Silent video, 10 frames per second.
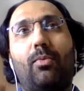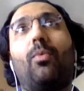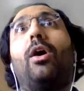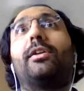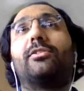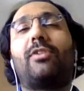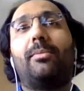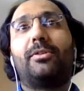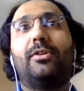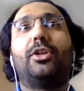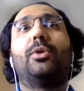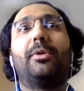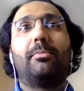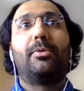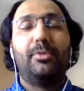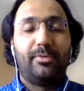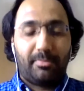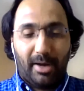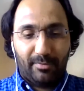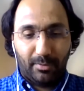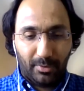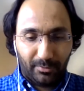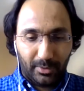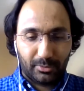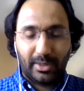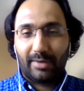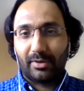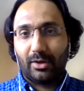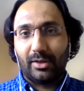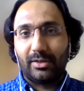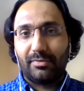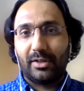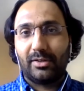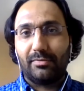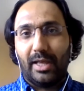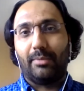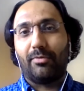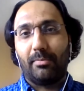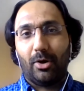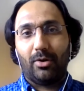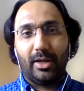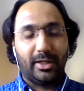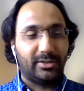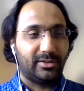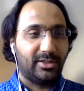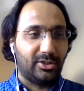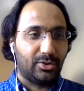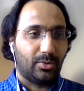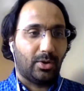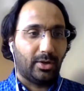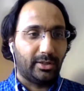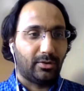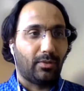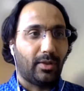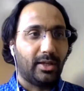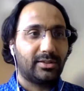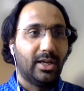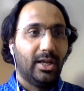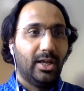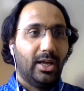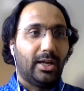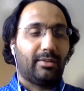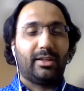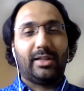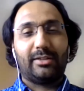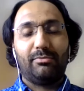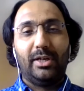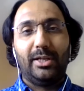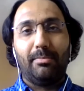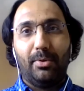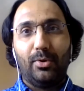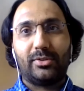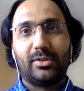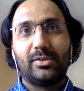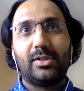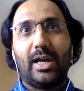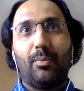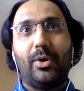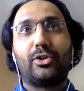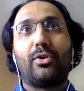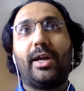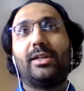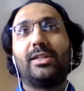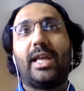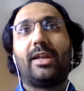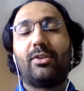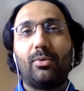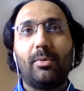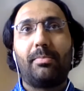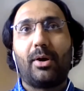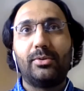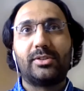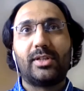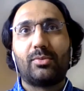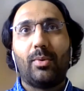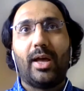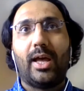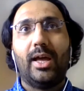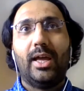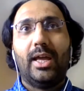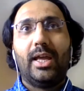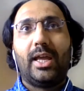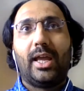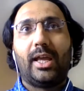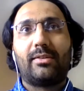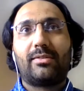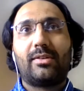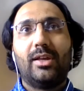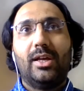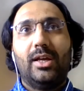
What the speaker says: what I described as a new and improved platform, of which we haven't got a definitive name from our NHS Digital colleagues on this. And I think that's really important. And we're trying to get to a process where it's,